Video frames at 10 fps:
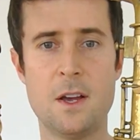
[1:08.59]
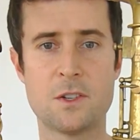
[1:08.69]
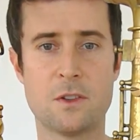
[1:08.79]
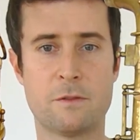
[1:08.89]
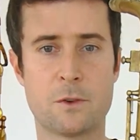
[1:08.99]

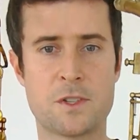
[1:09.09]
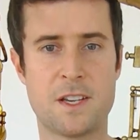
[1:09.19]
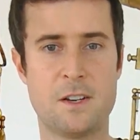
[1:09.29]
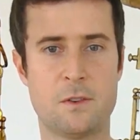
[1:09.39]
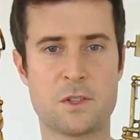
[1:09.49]
So the first
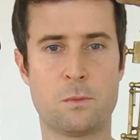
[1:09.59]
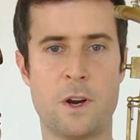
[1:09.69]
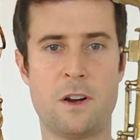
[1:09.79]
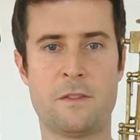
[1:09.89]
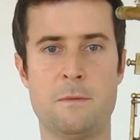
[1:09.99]
thing I noticed
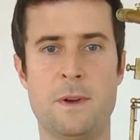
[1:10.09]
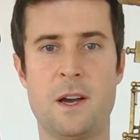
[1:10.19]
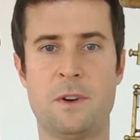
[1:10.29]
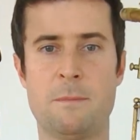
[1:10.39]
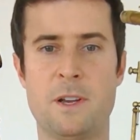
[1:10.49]
right off the
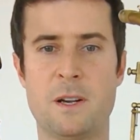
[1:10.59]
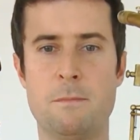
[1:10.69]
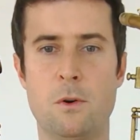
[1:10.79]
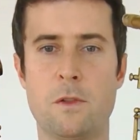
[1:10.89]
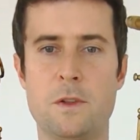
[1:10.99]
bat when I picked
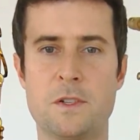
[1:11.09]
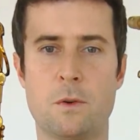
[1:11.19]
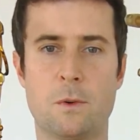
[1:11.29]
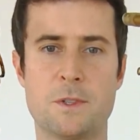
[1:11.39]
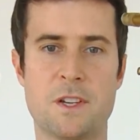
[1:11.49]
both of these
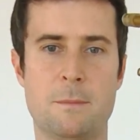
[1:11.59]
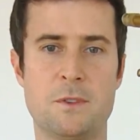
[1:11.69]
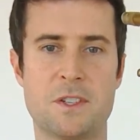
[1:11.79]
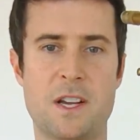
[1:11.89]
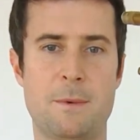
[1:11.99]
horns up
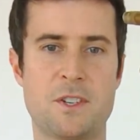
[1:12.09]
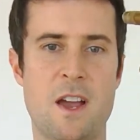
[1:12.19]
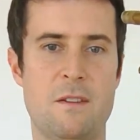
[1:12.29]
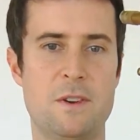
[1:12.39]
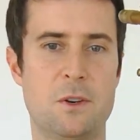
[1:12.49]
is just how much
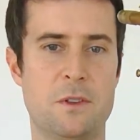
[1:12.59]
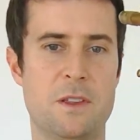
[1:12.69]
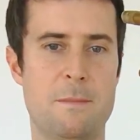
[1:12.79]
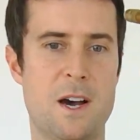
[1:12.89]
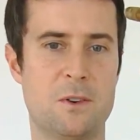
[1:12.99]
heavier
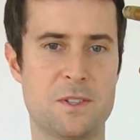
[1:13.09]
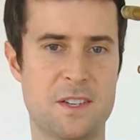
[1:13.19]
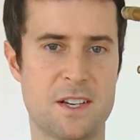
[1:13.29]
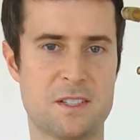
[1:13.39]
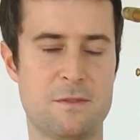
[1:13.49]
the modern
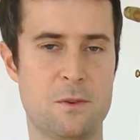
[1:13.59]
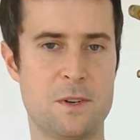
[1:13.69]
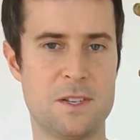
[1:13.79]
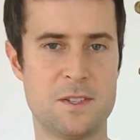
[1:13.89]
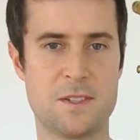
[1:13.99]

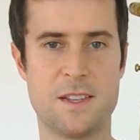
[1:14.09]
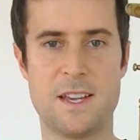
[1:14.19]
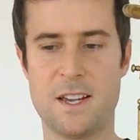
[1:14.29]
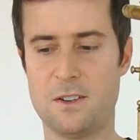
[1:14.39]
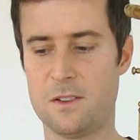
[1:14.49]
saxophone is than
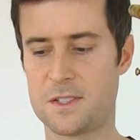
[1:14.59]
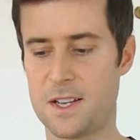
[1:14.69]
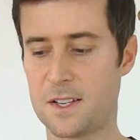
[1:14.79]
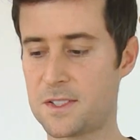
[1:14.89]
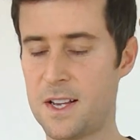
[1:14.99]
the Adolphe
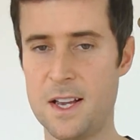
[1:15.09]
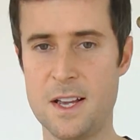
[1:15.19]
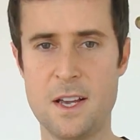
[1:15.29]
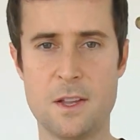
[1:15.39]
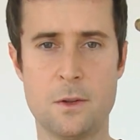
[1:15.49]
Sax.
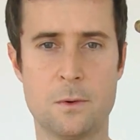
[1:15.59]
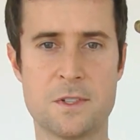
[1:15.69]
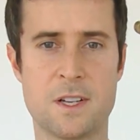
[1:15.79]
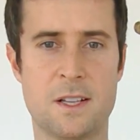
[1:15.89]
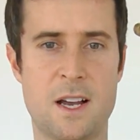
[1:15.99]
There
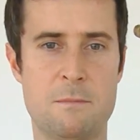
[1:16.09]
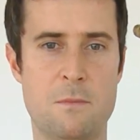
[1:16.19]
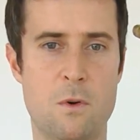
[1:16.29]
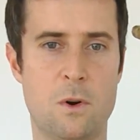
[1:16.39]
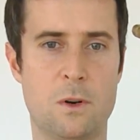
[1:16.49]
was a lot
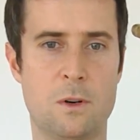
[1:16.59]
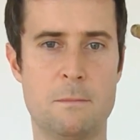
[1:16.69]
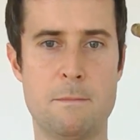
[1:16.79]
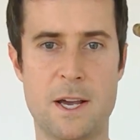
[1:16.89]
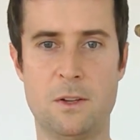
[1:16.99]
more
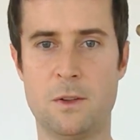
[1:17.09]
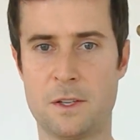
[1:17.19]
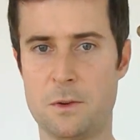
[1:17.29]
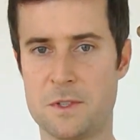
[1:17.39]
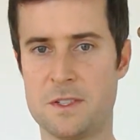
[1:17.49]
metal
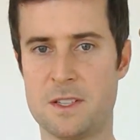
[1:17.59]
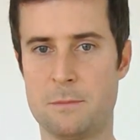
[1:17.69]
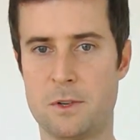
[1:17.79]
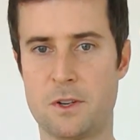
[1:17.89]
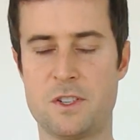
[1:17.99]
that goes into
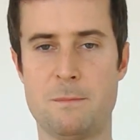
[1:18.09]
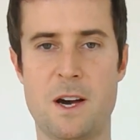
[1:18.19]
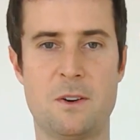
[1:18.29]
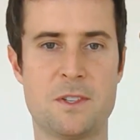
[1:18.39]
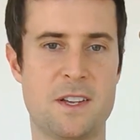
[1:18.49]
the production of
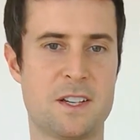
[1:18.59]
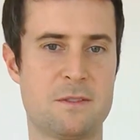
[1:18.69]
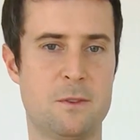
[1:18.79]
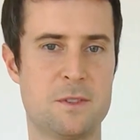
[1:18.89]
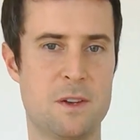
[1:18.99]
modern
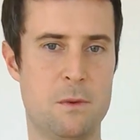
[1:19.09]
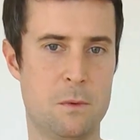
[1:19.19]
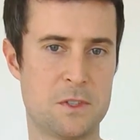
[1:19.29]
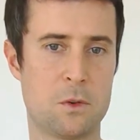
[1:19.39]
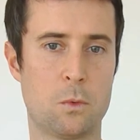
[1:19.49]
saxophones than
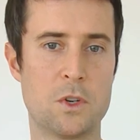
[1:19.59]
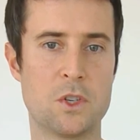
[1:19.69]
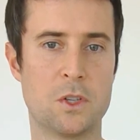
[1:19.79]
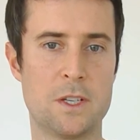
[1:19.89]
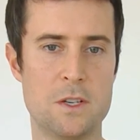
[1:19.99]
what was
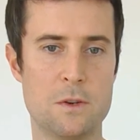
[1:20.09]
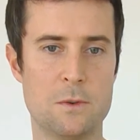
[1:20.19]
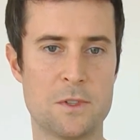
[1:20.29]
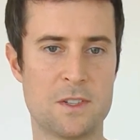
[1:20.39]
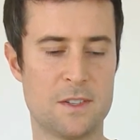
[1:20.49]
originally
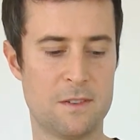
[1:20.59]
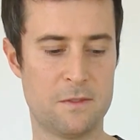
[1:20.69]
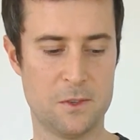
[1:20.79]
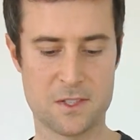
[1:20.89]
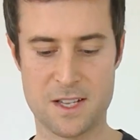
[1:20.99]
used, and it
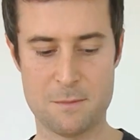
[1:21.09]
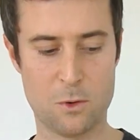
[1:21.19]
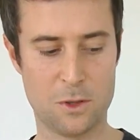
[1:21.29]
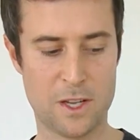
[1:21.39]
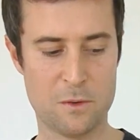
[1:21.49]
feels a lot
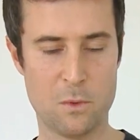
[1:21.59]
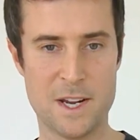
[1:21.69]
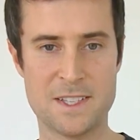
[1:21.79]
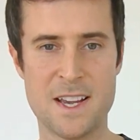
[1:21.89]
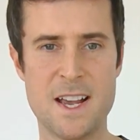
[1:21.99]
more
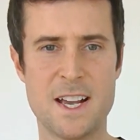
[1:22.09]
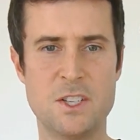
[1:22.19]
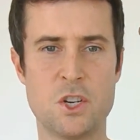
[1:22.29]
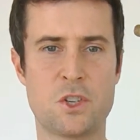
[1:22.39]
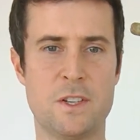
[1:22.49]
lightweight.
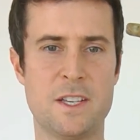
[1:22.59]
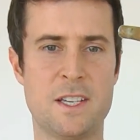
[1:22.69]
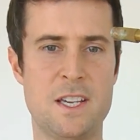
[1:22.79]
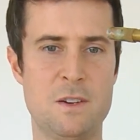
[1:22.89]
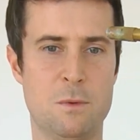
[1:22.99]
Additionally, the
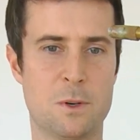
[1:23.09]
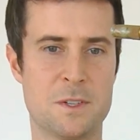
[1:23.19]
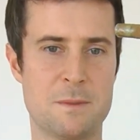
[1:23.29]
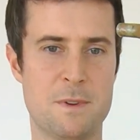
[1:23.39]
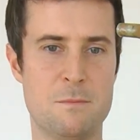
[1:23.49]
key work
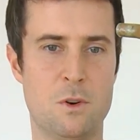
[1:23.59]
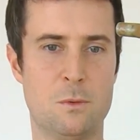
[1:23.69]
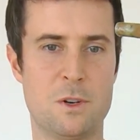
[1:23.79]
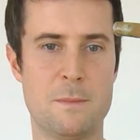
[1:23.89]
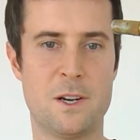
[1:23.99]
is a bit more
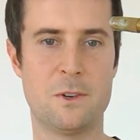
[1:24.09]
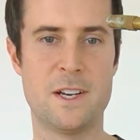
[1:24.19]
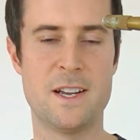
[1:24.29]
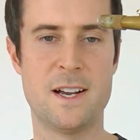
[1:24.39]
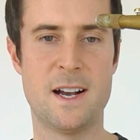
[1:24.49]

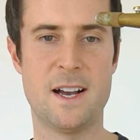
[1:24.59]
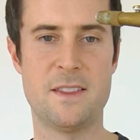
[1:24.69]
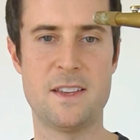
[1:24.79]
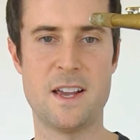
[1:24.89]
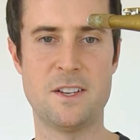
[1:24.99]
rudimentary
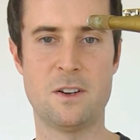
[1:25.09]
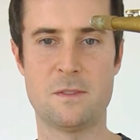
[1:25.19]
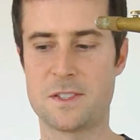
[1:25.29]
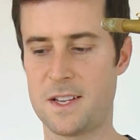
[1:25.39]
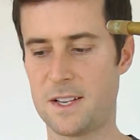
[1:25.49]
on the
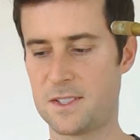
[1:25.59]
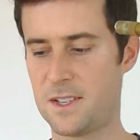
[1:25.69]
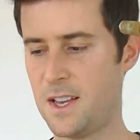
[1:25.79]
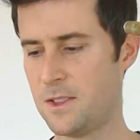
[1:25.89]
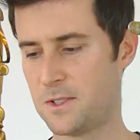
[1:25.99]
Adolphe
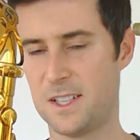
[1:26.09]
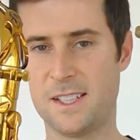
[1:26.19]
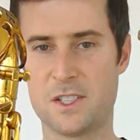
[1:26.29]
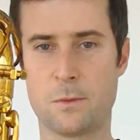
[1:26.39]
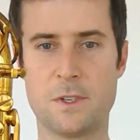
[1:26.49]
Sax. There's a lot
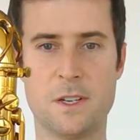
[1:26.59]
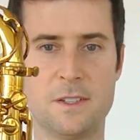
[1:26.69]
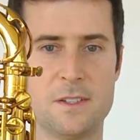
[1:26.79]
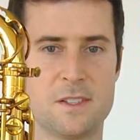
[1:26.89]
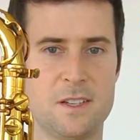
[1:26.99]
less
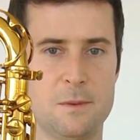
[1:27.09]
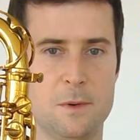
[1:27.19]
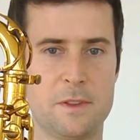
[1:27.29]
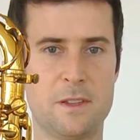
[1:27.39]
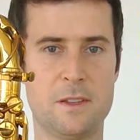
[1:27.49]
redundancy
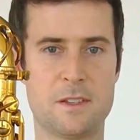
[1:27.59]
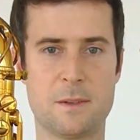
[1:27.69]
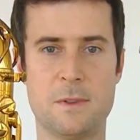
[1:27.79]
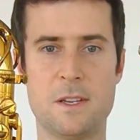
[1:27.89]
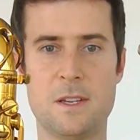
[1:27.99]
with
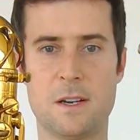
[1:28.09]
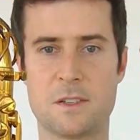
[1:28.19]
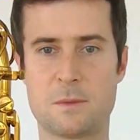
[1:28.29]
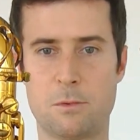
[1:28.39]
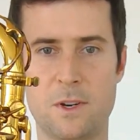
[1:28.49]
some of the
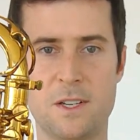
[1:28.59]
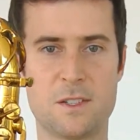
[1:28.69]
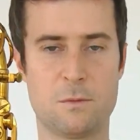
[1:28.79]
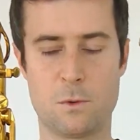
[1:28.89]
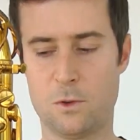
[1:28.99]

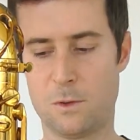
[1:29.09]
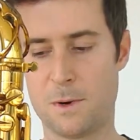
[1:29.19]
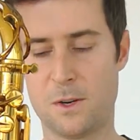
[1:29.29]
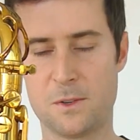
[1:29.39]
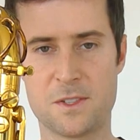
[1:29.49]
springs and roller
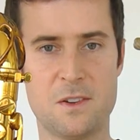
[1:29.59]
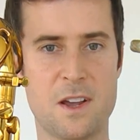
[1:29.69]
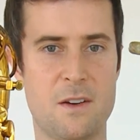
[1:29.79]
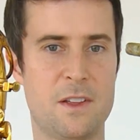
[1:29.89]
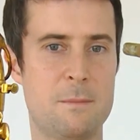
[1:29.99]
bars that you
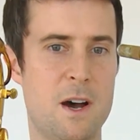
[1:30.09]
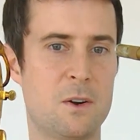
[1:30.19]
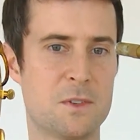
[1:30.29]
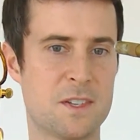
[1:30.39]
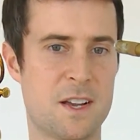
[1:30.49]
have on the
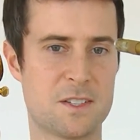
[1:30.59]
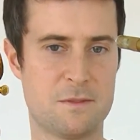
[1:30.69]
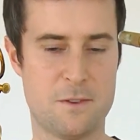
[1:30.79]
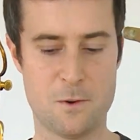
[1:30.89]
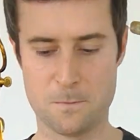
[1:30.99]
modern
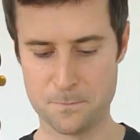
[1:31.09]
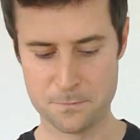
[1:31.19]
saxophone.